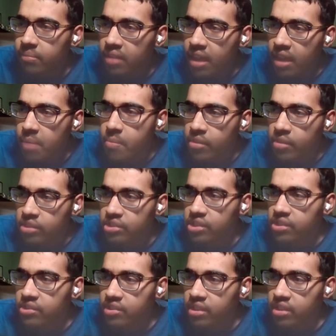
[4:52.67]
Emi
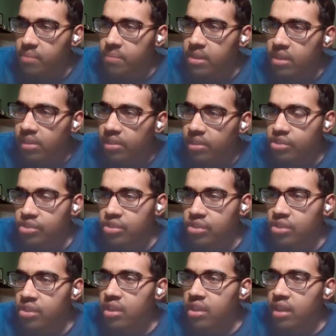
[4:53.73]
Martinez is going to be clutch.
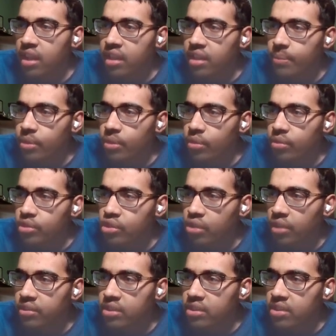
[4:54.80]
And yeah, I'm going to go
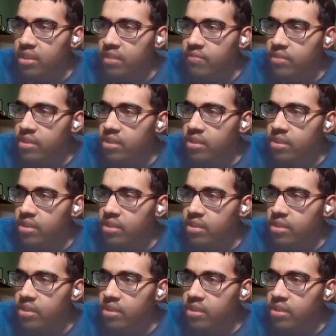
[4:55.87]
John the David